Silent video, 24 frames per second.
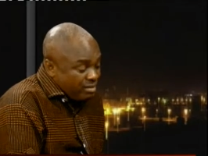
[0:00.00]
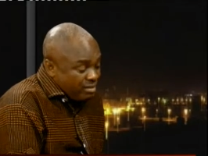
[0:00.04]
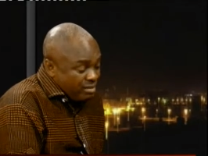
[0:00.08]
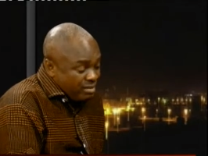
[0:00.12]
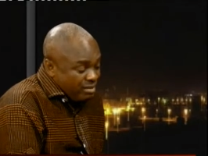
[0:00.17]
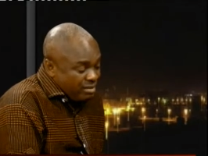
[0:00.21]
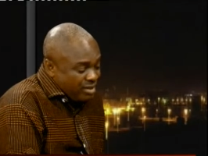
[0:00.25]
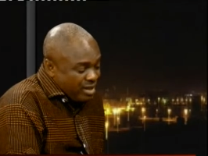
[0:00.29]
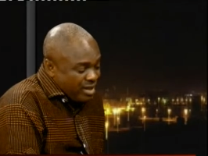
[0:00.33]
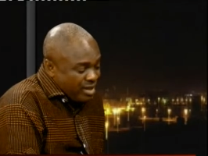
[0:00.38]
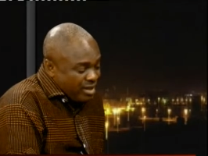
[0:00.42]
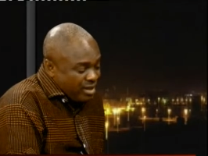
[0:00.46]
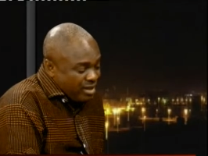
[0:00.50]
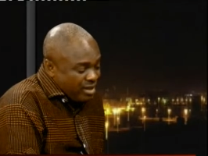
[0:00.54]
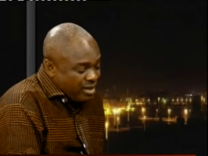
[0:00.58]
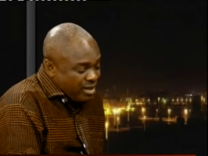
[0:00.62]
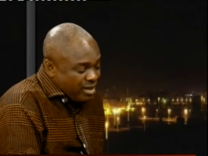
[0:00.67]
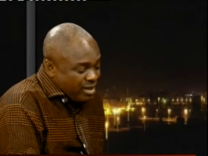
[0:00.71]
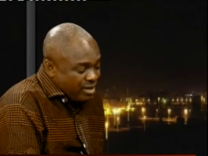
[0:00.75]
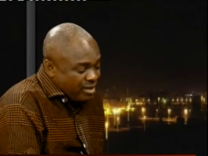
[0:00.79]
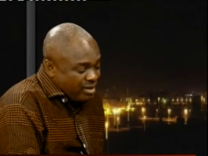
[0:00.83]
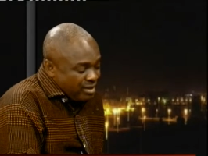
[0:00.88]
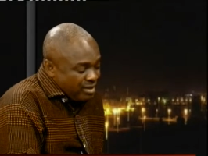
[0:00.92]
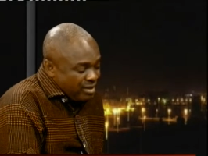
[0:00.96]

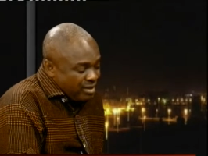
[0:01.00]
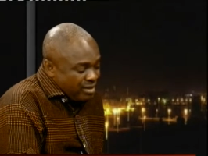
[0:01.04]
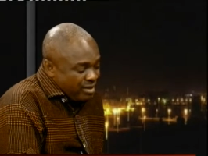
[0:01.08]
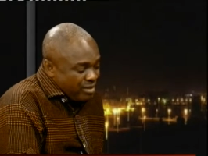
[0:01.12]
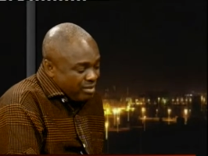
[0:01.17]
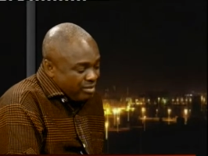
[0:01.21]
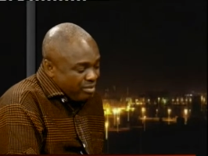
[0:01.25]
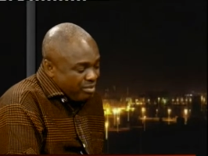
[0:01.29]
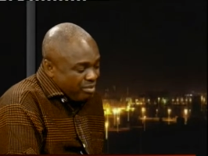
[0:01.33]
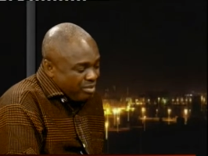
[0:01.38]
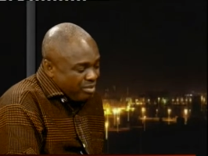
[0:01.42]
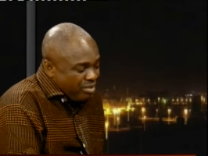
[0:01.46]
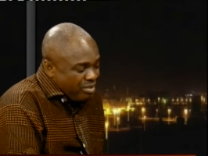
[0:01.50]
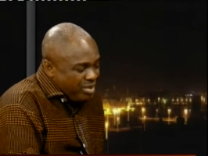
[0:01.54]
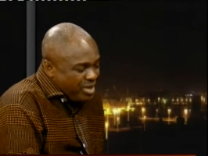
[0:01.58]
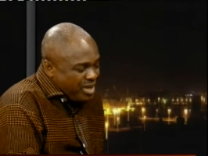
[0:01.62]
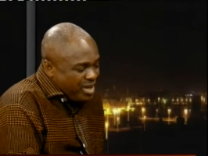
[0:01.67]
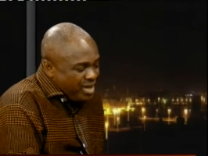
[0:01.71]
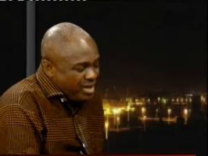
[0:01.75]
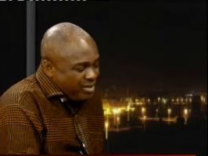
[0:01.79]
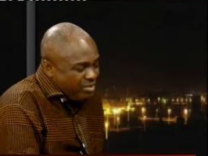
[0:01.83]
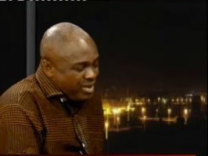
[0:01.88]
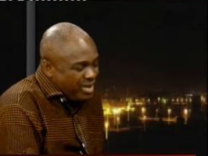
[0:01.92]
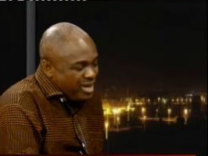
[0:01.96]
uh,
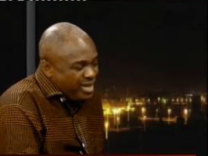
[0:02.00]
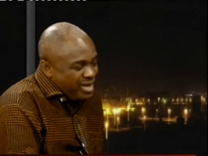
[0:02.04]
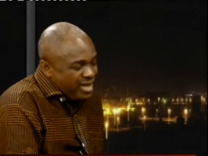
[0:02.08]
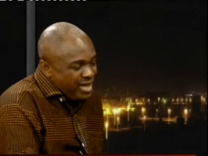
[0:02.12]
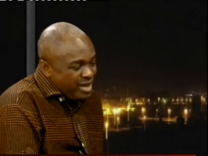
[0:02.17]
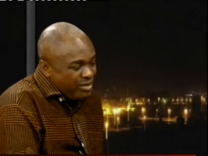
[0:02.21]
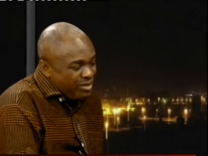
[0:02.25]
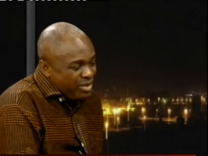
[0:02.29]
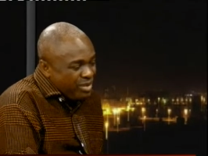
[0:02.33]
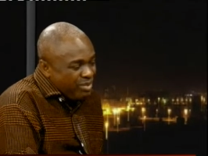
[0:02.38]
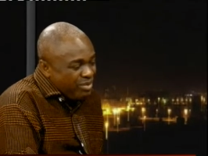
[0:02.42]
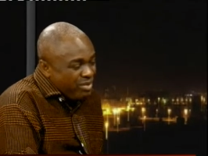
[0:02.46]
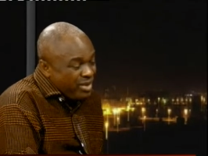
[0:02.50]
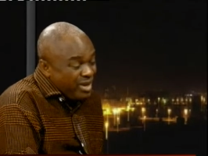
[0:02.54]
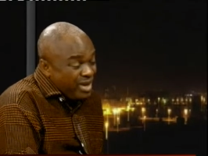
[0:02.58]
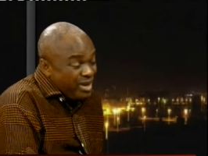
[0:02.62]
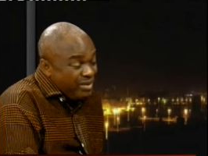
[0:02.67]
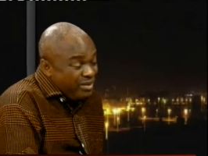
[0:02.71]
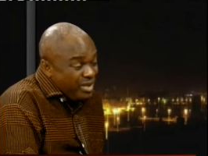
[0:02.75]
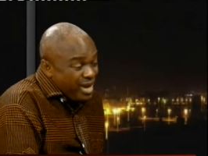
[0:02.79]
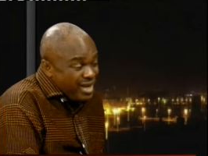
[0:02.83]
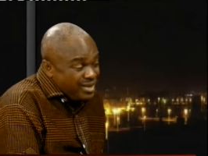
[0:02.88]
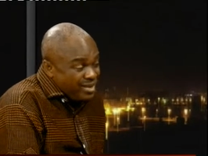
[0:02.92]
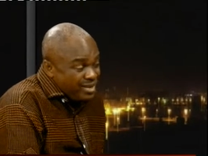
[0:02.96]
big, bigger than people are
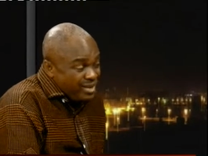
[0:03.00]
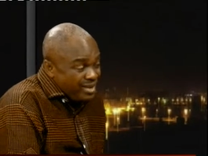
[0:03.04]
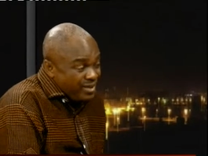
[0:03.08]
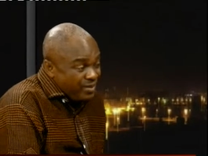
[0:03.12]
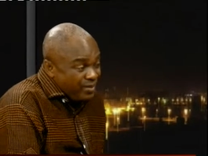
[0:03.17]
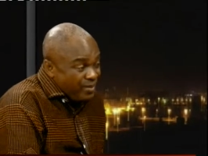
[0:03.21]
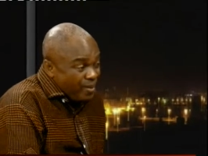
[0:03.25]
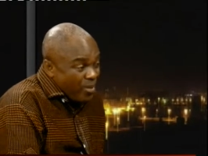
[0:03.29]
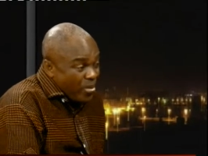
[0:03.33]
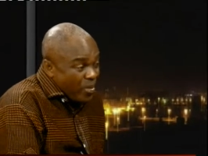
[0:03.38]
imagining.